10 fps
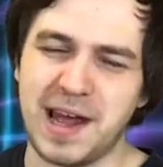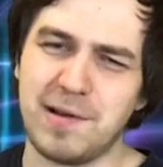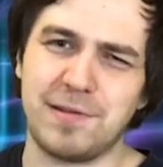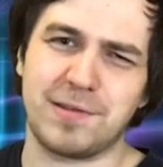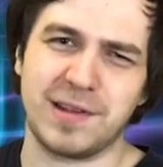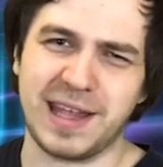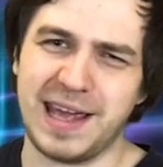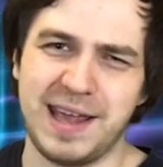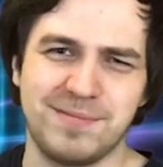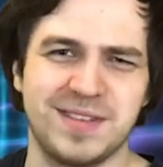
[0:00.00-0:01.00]
However, the
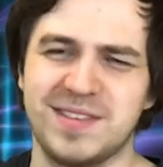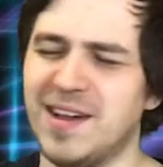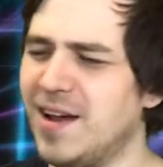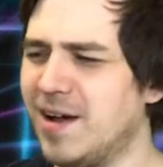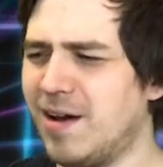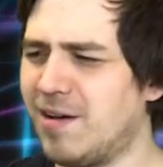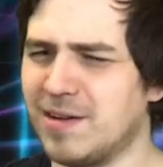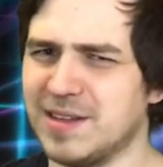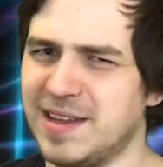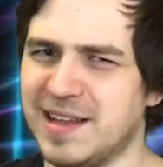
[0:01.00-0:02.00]
games
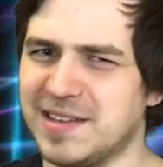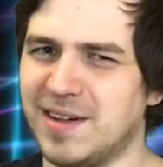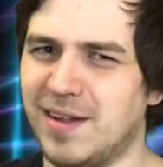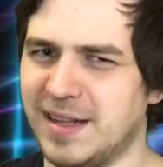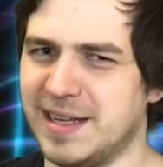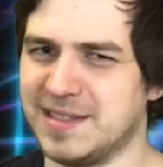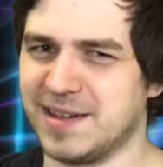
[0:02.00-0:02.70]
aren't as solid as the